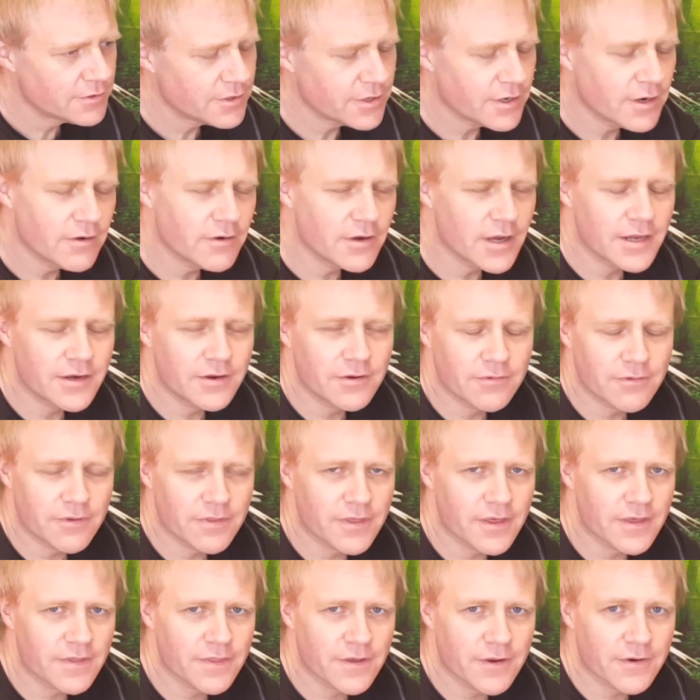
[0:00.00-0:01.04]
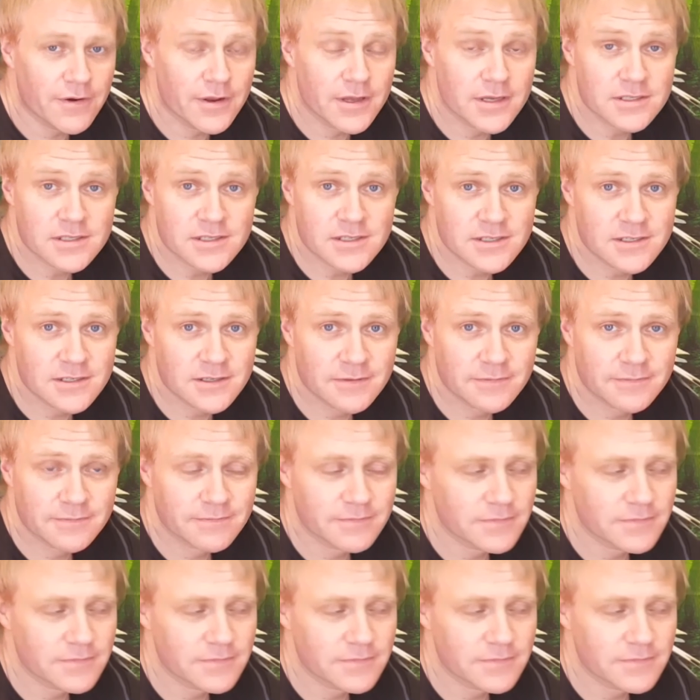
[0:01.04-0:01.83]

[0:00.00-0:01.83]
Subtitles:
Do you know, I don't think there is.